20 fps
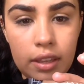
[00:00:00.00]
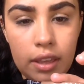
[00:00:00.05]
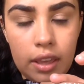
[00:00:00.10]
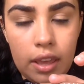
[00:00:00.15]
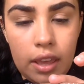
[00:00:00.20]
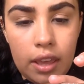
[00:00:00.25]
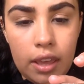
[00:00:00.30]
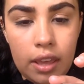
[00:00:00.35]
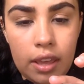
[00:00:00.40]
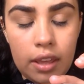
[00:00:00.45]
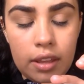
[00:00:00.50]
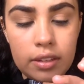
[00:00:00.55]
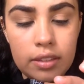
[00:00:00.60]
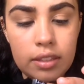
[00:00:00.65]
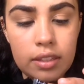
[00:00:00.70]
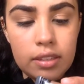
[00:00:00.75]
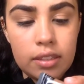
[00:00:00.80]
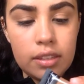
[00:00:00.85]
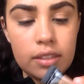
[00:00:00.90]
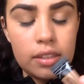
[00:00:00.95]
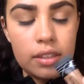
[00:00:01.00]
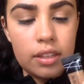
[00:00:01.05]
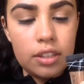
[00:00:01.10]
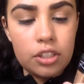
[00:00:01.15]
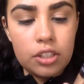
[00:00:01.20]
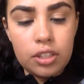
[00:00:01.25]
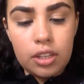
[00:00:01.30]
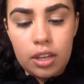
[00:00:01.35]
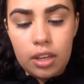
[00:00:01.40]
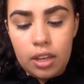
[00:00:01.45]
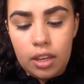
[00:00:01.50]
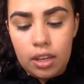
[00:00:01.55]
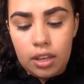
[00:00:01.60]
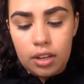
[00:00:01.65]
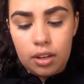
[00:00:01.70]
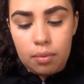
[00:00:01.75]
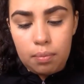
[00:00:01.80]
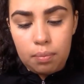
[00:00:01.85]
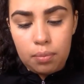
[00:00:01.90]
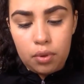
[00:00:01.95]
and this is in the
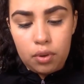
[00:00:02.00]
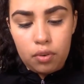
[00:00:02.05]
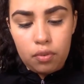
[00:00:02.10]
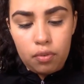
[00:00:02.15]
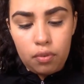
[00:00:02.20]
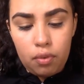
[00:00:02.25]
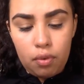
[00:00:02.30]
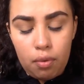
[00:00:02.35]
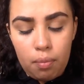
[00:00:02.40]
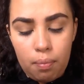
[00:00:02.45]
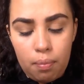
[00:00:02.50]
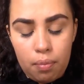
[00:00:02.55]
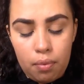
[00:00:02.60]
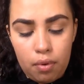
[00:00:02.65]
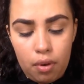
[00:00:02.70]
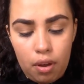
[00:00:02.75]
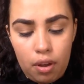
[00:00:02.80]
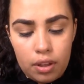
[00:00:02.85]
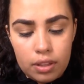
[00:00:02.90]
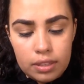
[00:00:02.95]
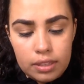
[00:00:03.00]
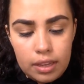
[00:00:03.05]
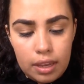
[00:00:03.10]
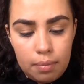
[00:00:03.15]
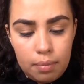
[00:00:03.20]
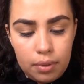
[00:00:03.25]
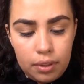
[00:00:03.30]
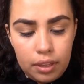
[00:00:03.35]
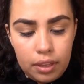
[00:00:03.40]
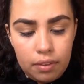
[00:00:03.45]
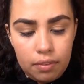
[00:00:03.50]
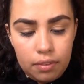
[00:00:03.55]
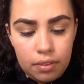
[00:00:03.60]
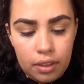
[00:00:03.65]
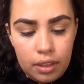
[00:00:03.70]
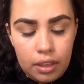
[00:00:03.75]
shade Beautiful Bronze, I believe.